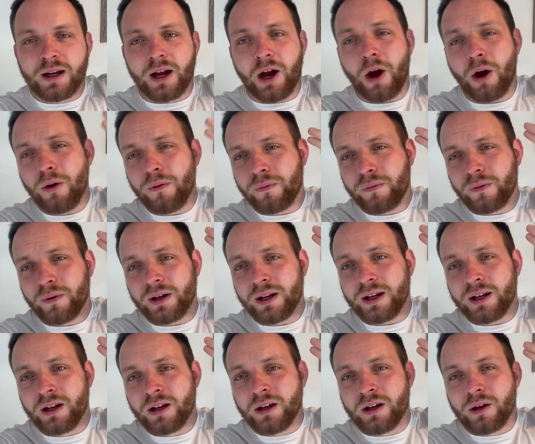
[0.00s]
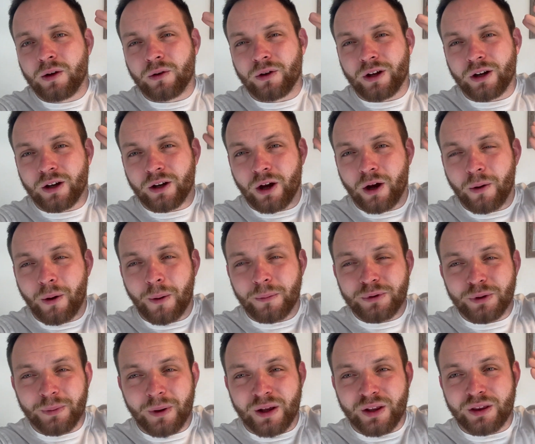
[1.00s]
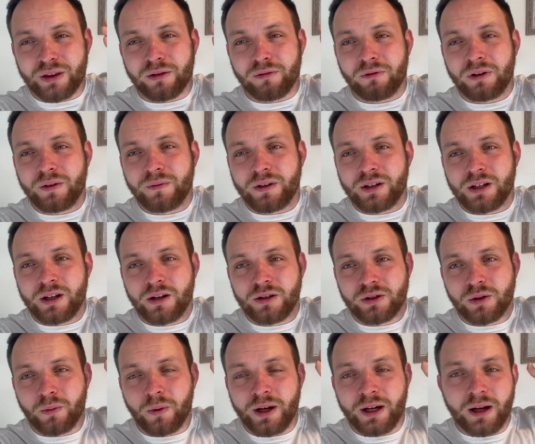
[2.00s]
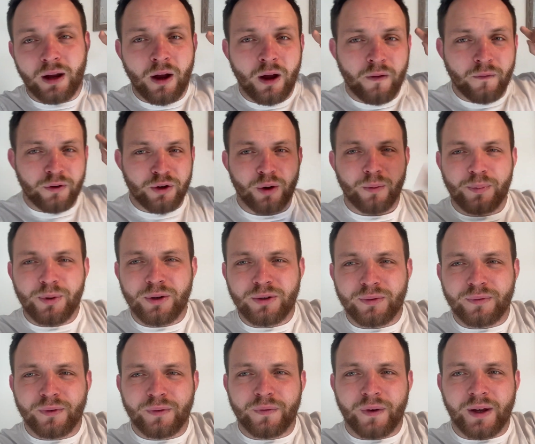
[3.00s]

Hopefully, going to go up to about 3 videos a week for your beautiful